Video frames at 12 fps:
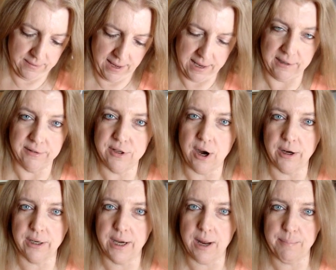That'll
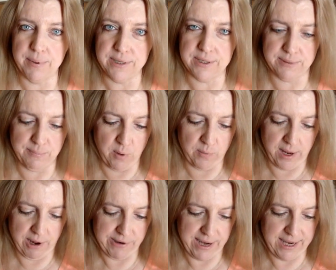darken up and smoke
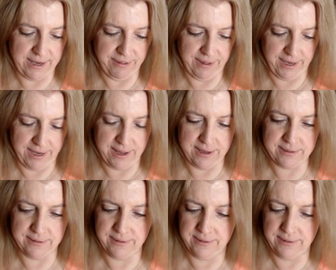out anything, huh?